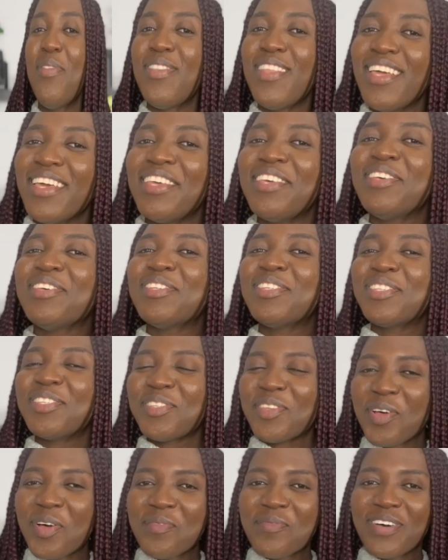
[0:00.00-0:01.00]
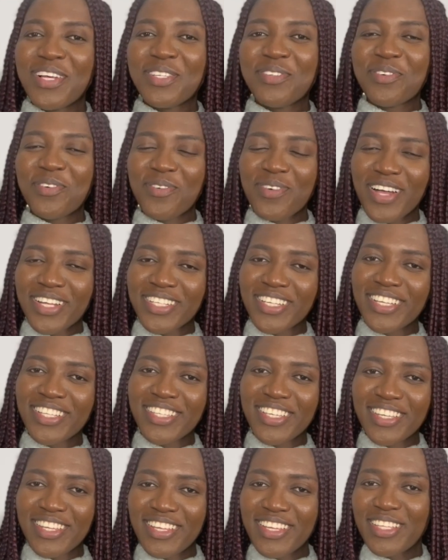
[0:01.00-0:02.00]
Thank you so much for watching
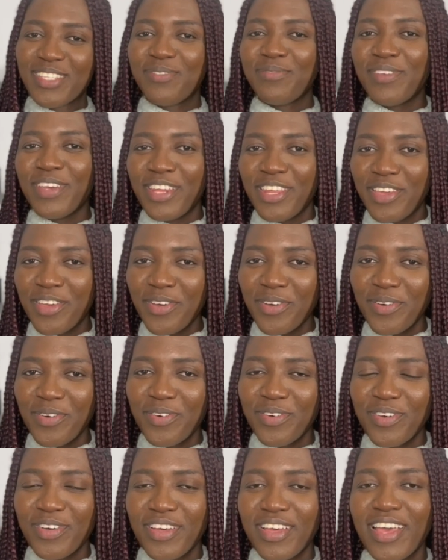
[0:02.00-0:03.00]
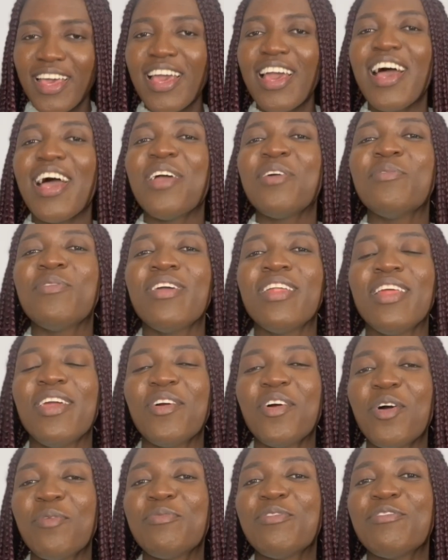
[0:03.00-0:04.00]
today's video. I really
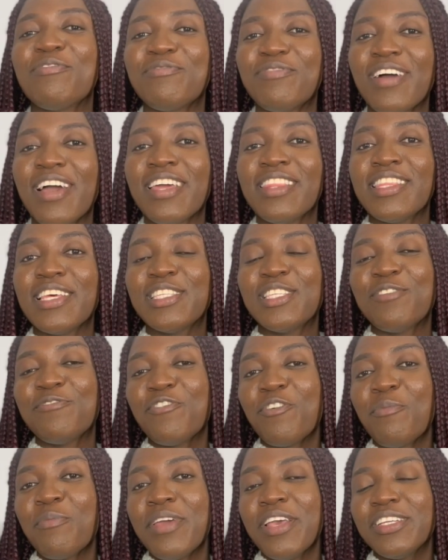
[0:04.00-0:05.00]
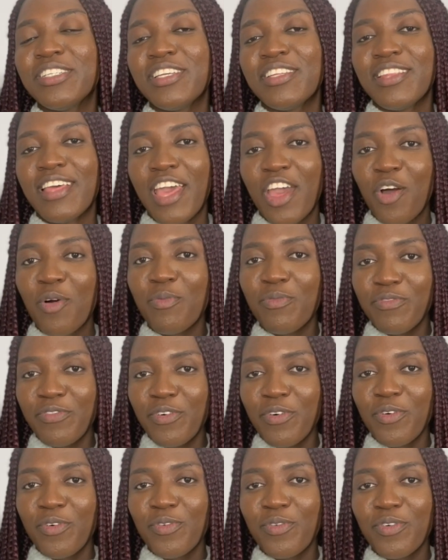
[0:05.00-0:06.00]
hope you find this information
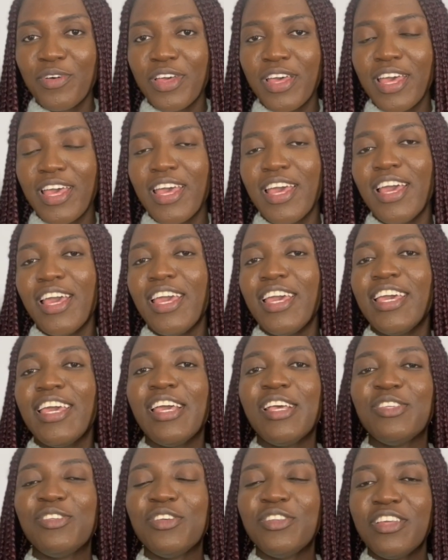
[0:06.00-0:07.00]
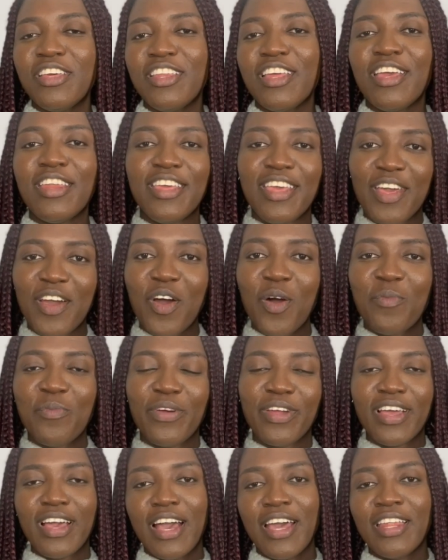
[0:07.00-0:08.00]
helpful. In case you need any help
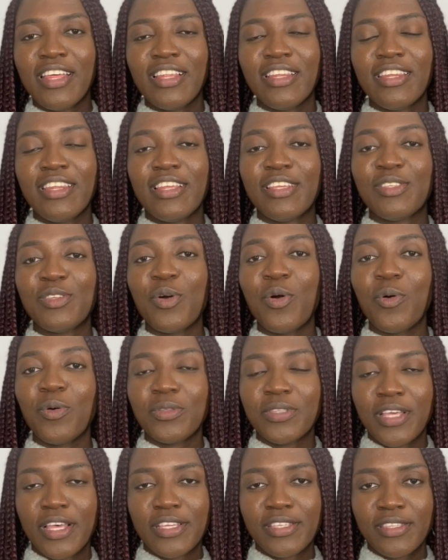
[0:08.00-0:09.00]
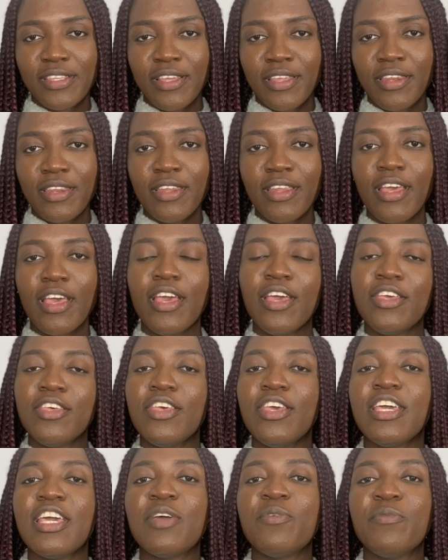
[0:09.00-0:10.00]
regarding this whole testing,
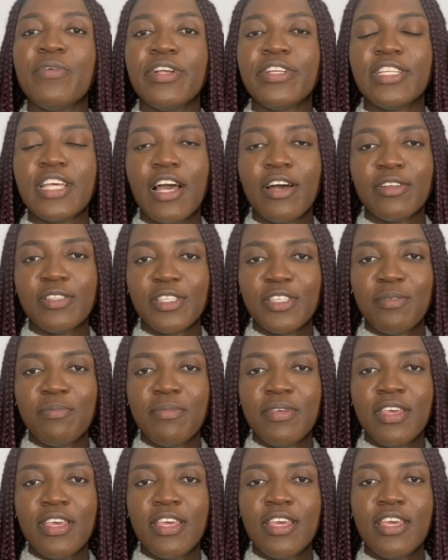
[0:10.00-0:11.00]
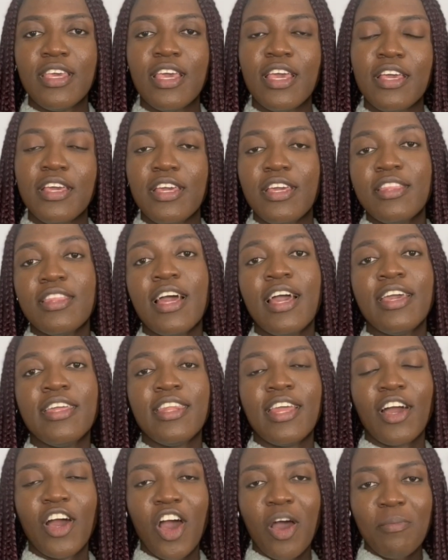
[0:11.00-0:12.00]
you can reach out to me either
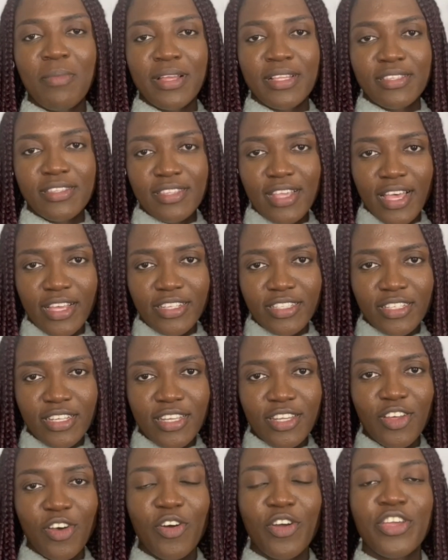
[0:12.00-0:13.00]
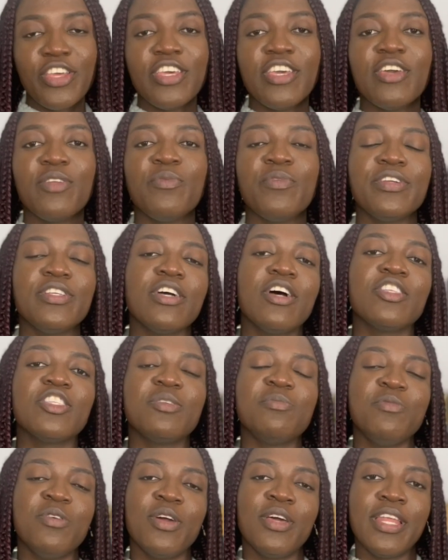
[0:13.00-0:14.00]
in the comment section or you can reach out
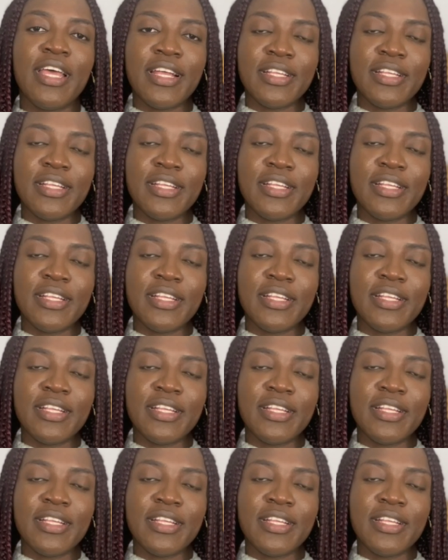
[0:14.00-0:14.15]
to me on